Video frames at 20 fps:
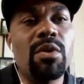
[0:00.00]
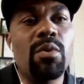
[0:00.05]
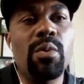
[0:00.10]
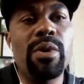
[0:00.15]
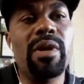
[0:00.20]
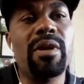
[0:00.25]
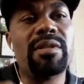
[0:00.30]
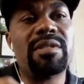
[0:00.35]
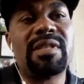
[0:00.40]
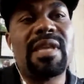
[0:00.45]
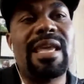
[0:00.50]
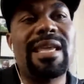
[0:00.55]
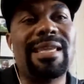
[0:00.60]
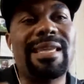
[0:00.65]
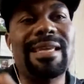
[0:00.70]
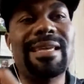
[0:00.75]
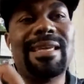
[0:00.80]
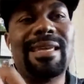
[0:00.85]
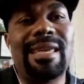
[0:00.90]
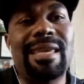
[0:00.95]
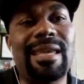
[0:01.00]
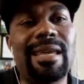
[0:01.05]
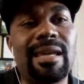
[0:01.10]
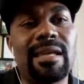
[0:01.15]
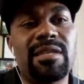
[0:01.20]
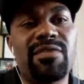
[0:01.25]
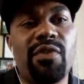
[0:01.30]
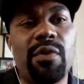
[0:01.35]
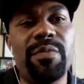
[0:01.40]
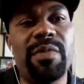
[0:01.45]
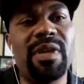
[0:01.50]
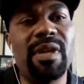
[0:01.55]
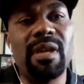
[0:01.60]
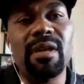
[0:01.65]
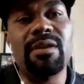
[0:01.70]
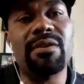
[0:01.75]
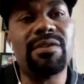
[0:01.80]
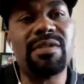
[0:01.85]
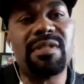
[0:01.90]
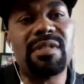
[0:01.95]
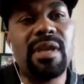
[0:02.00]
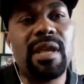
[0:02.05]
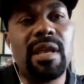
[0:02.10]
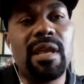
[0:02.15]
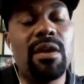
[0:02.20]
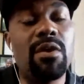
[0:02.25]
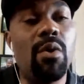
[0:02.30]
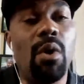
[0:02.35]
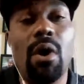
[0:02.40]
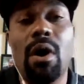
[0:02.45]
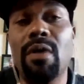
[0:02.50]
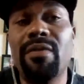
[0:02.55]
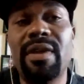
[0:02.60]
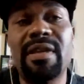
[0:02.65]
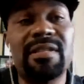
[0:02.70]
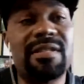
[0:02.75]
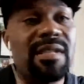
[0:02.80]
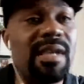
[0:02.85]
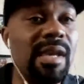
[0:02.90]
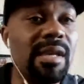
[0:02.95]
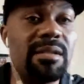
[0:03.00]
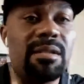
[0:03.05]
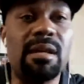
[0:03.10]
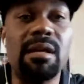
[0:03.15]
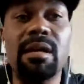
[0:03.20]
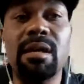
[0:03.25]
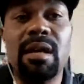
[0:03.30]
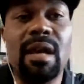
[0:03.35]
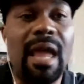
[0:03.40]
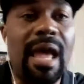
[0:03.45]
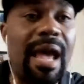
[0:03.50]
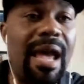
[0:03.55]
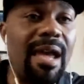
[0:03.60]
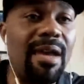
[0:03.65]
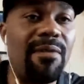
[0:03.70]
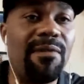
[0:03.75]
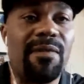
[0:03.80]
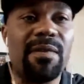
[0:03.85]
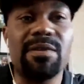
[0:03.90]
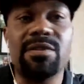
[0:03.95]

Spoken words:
We are taking kids from the inner city who all they see is hood life